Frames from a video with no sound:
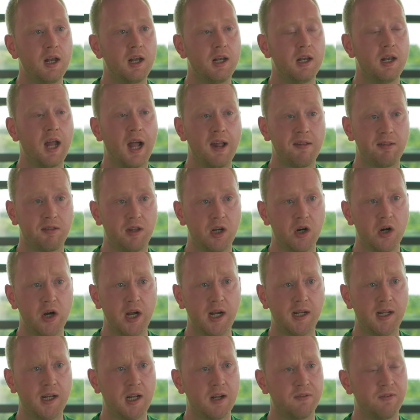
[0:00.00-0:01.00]
Last year,
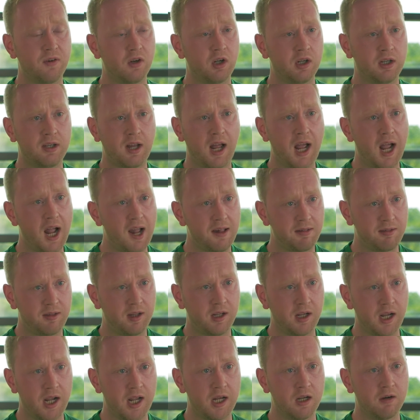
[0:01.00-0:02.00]
he did a
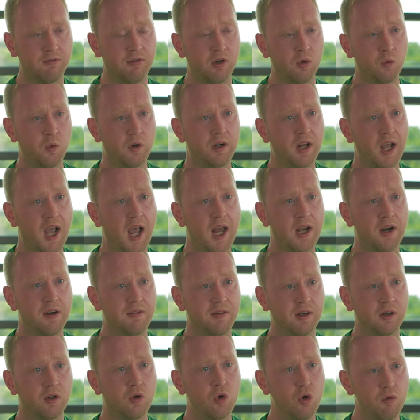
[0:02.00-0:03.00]
fantastic interview with
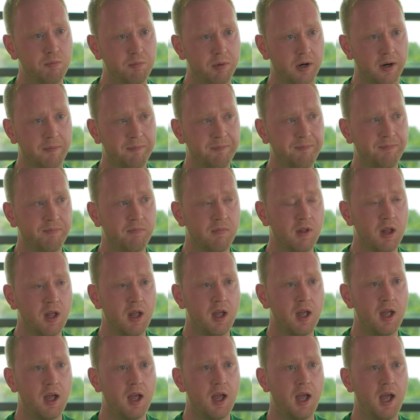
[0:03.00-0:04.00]
Anderson Cooper,
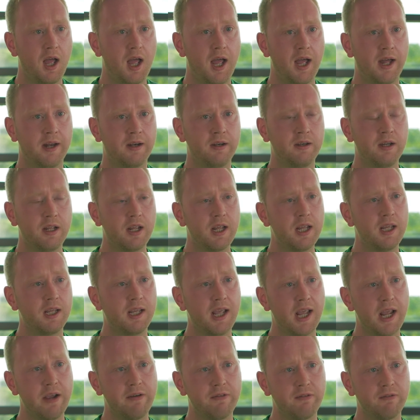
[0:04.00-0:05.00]
and he
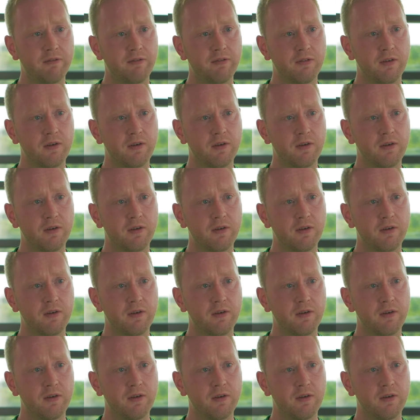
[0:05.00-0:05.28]
gave